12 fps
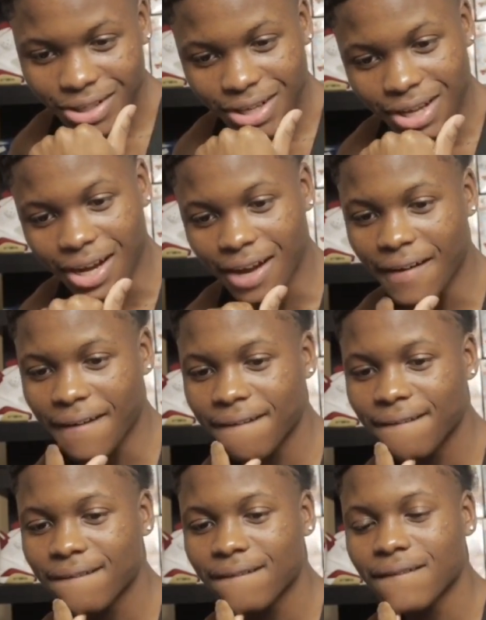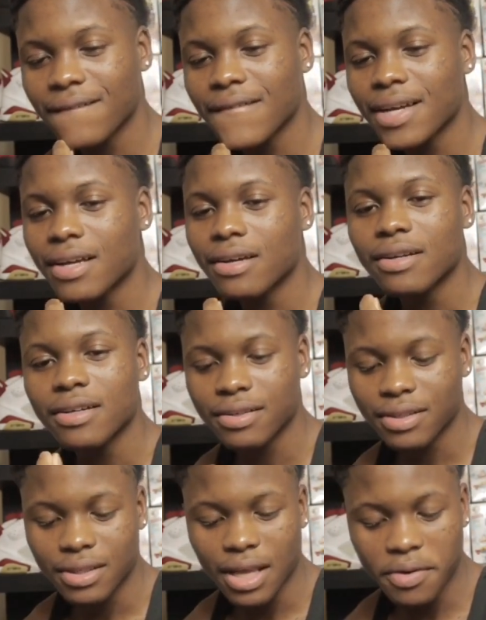How? Yes.
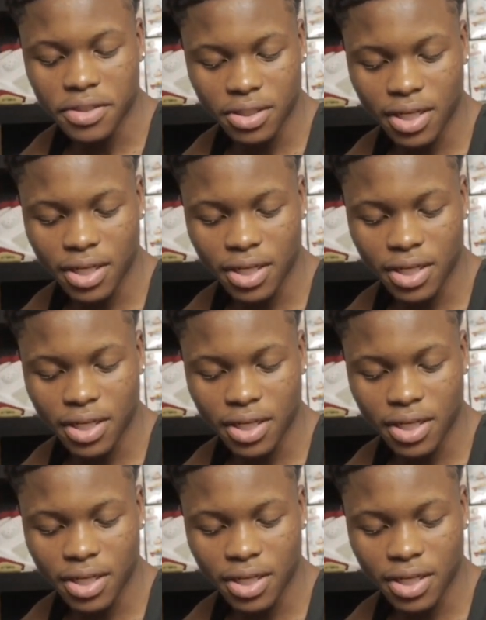How was your